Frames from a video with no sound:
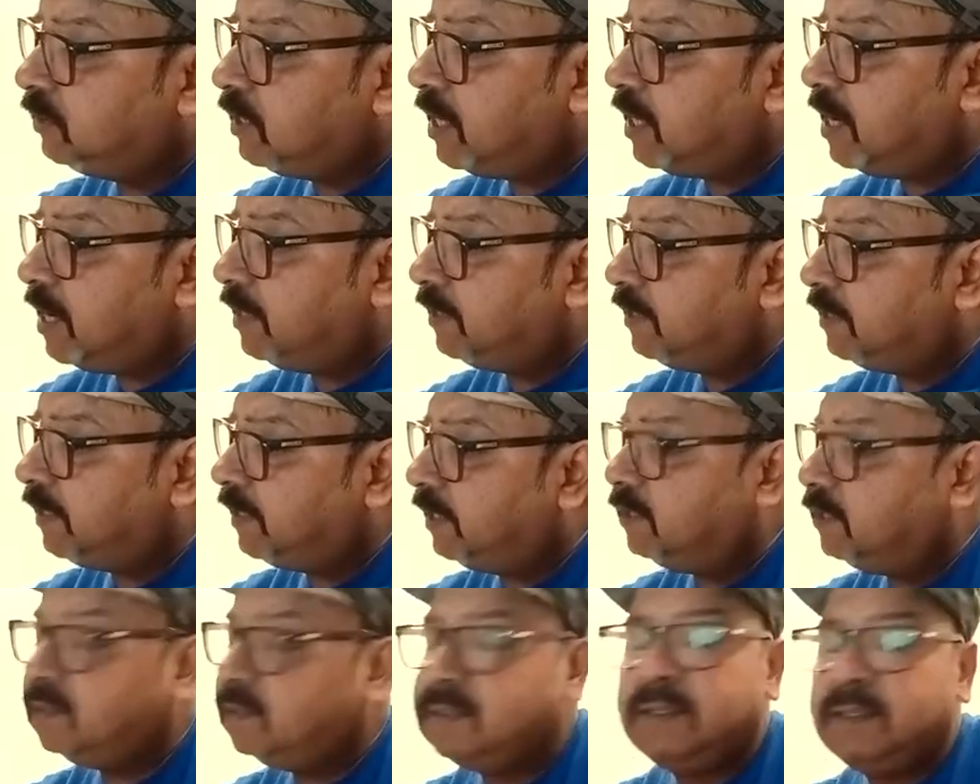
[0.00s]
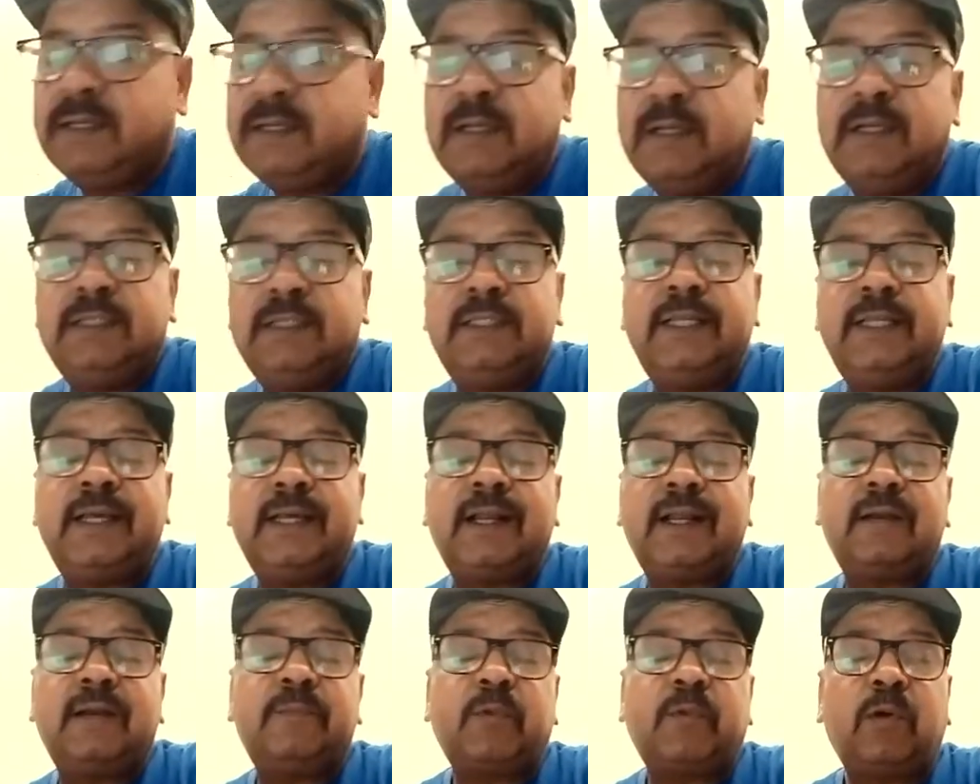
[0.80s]
and then
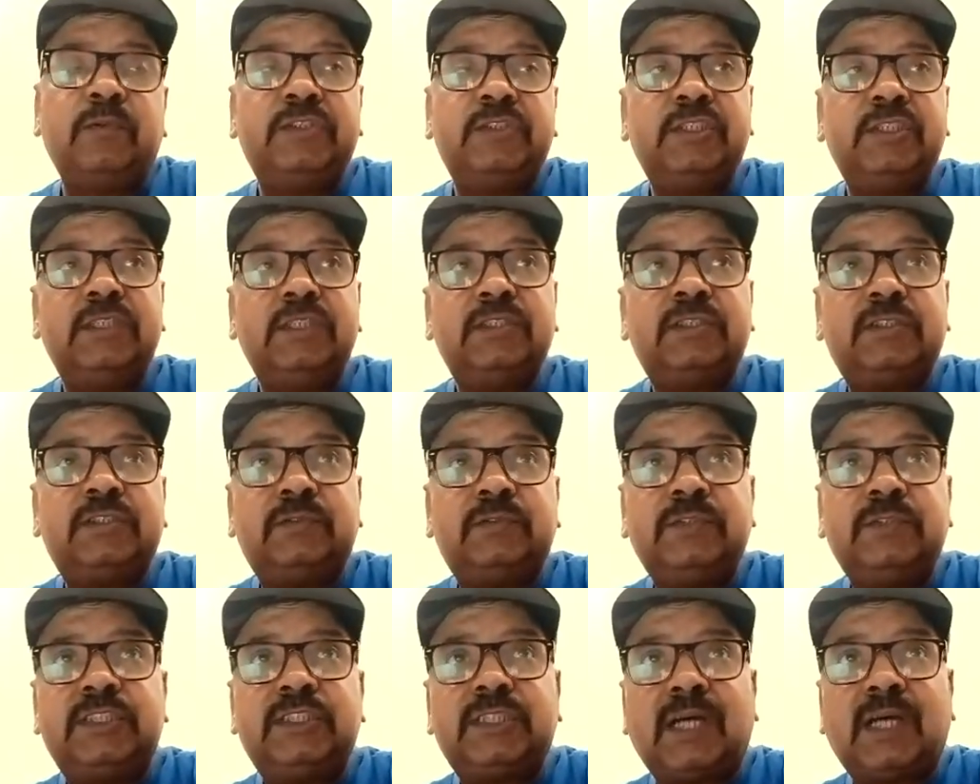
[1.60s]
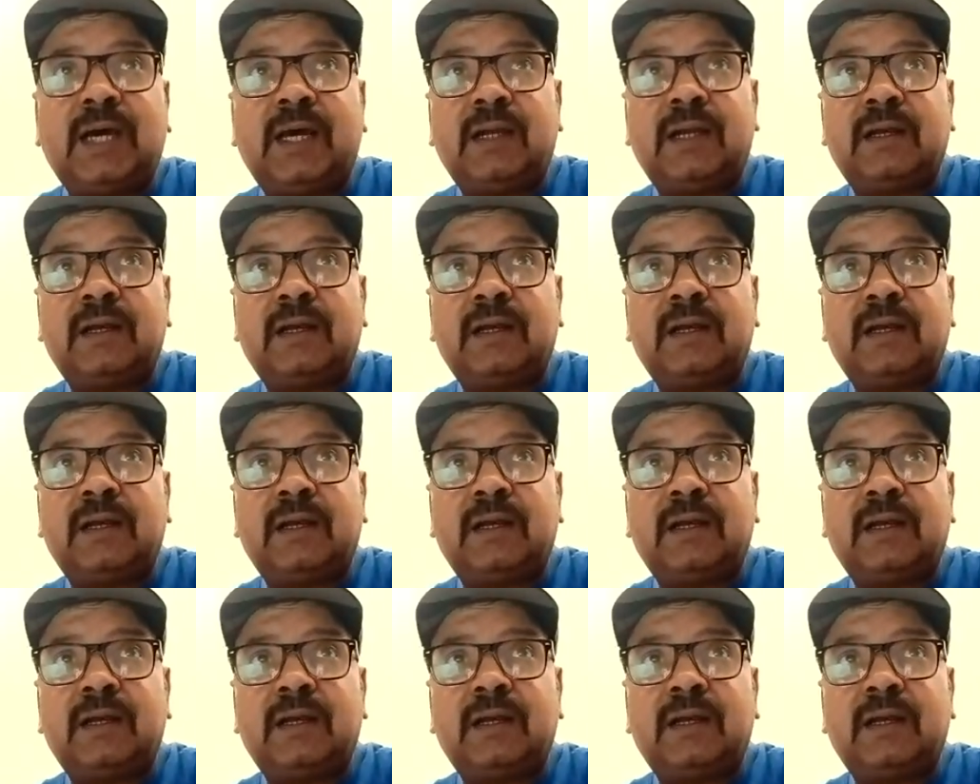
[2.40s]
there are provisions which are